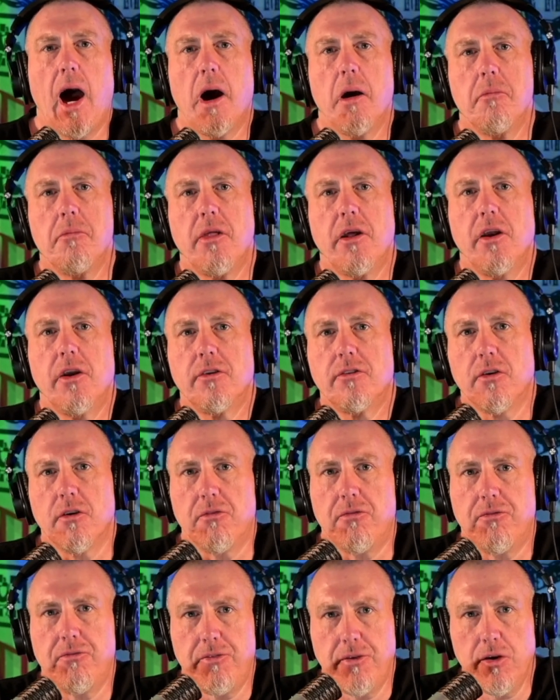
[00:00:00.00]
I'm there
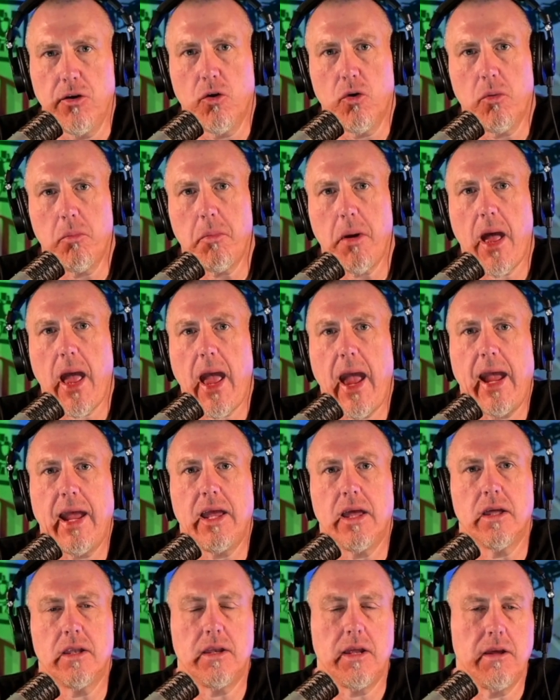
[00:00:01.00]
to film,
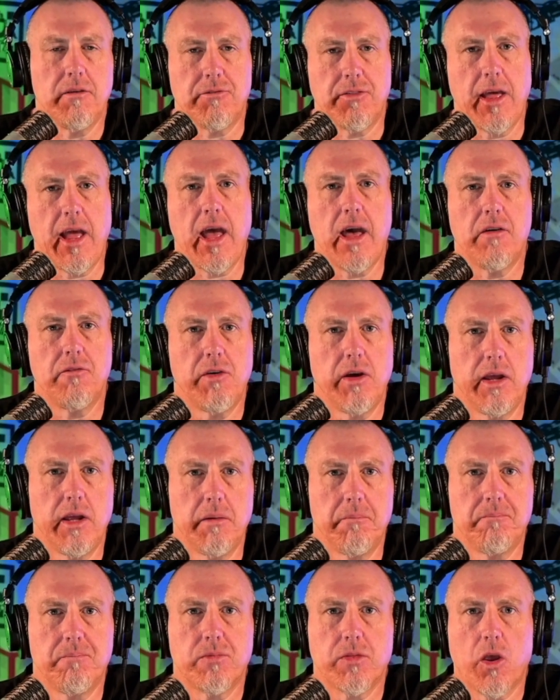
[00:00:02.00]
and if they have
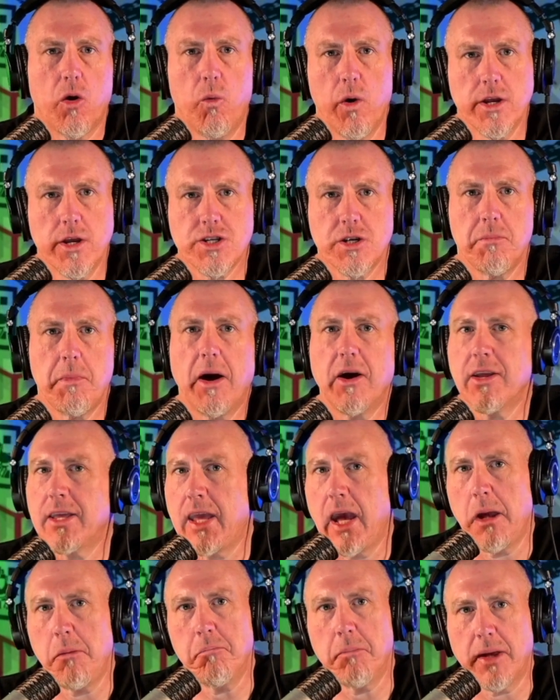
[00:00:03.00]
a question
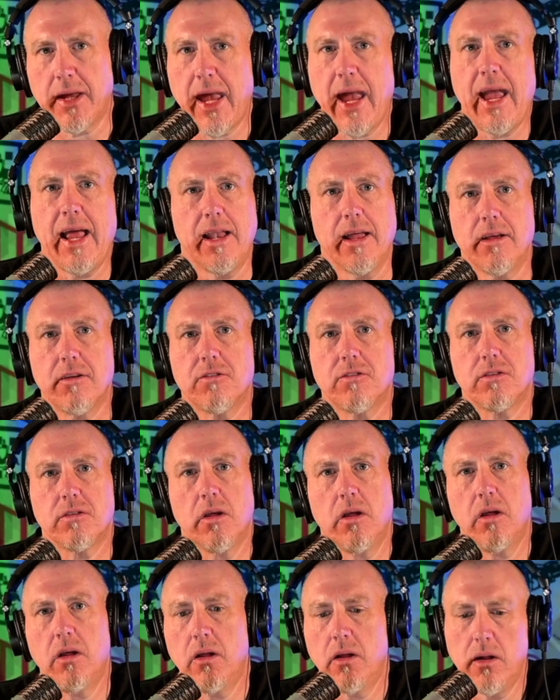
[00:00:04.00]
about game
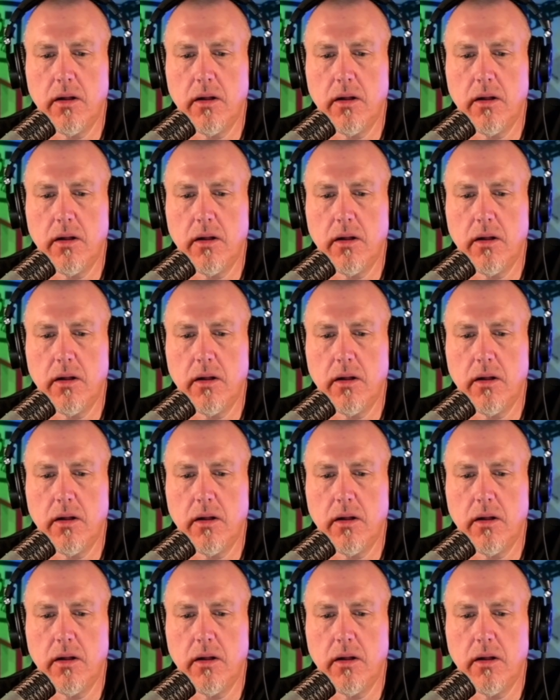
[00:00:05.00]
mechanics,